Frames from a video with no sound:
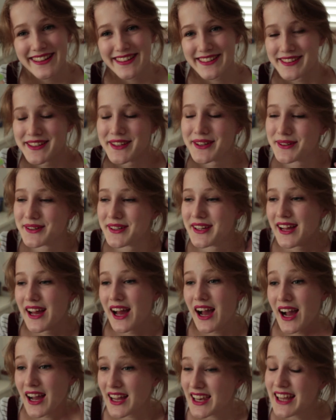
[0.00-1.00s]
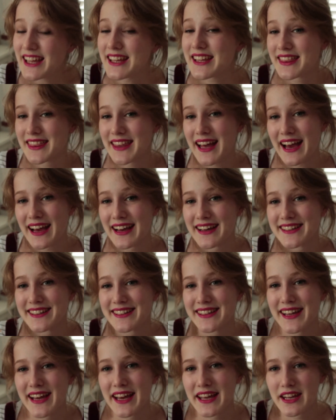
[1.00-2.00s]
so I like
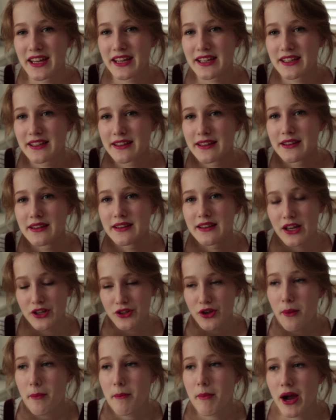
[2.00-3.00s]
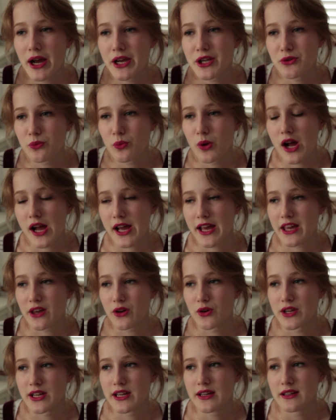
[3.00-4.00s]
that and I don't mind
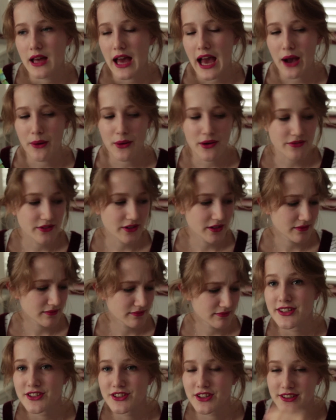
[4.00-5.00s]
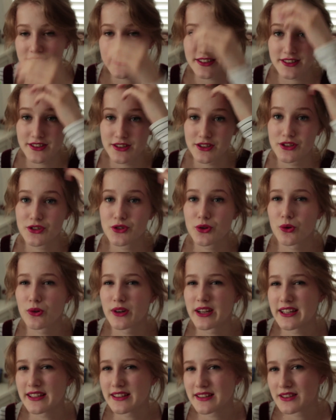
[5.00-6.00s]
working on it. However, just as a
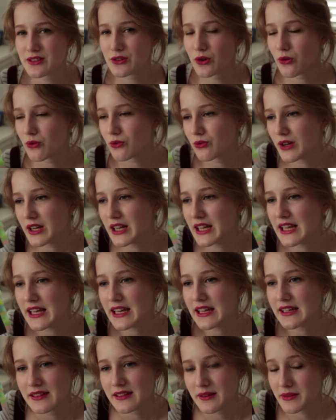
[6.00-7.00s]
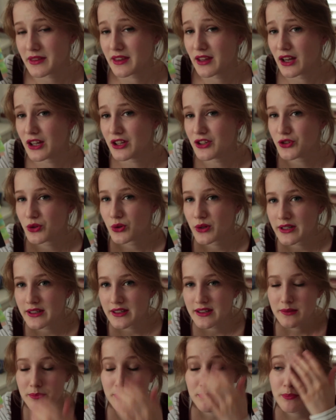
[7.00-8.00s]
story, it's not really something that I
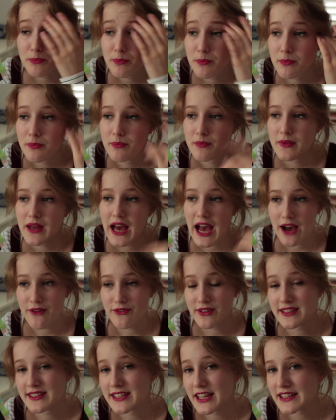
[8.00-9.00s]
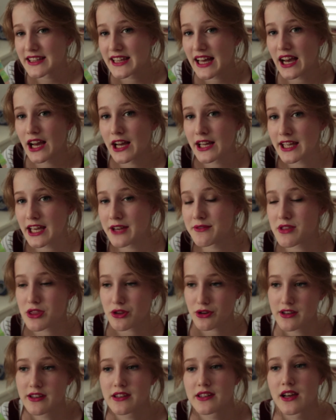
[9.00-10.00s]
enjoyed. Having said that, I gave it
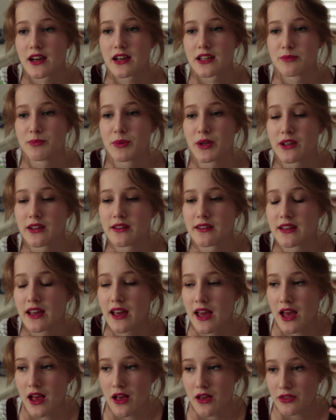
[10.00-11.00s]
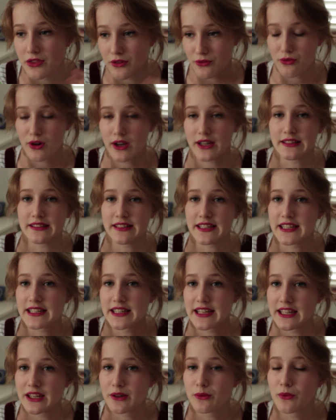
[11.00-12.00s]
3 stars because the
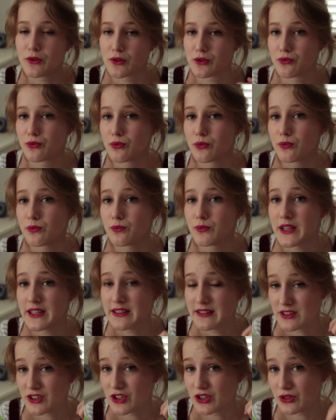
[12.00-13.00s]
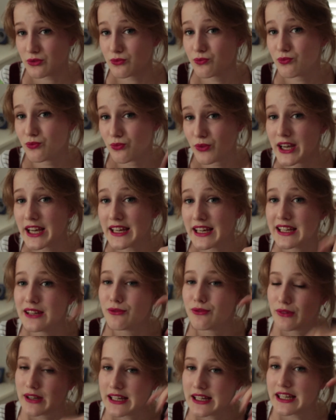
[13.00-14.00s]
writing in it is just
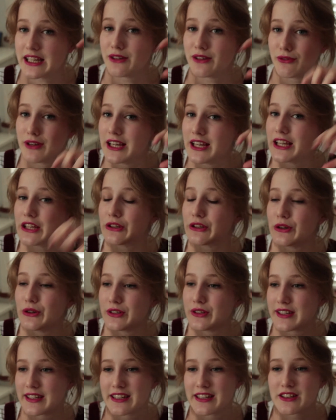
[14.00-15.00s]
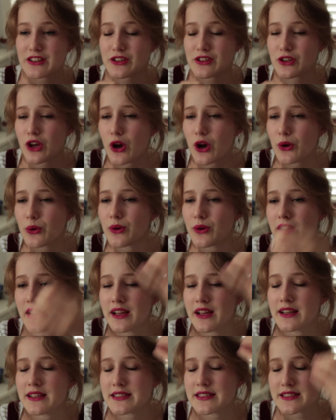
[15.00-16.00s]
really, really, really good and it's so
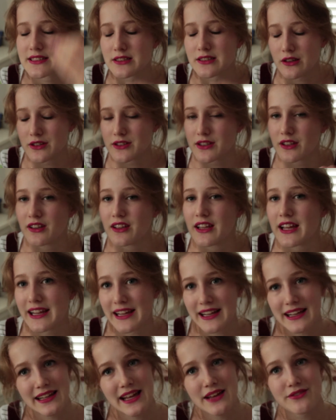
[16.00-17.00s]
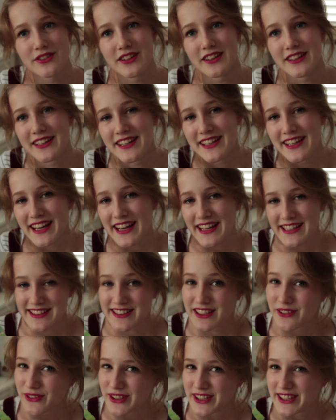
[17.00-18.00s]
subtle and clever and
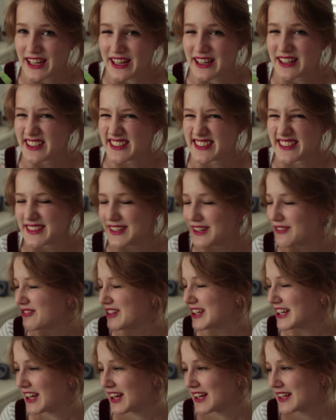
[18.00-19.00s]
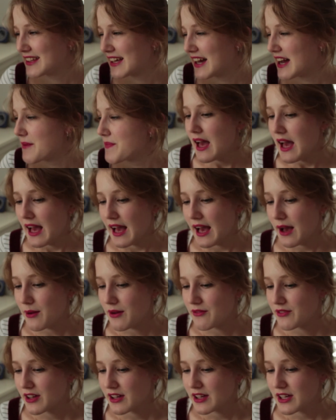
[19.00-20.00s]
stuff like that. I really like that.
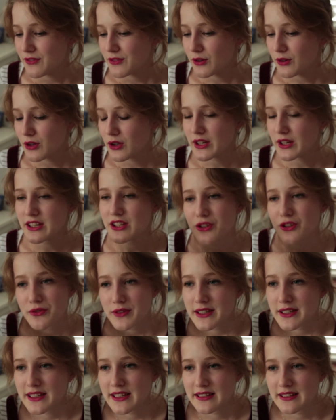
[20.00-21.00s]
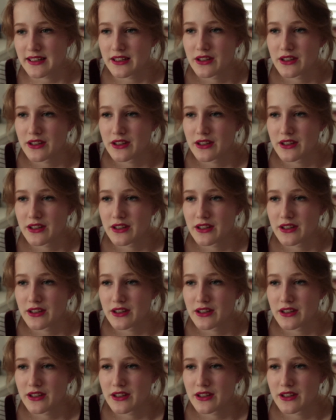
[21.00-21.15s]
However, if you're looking to read this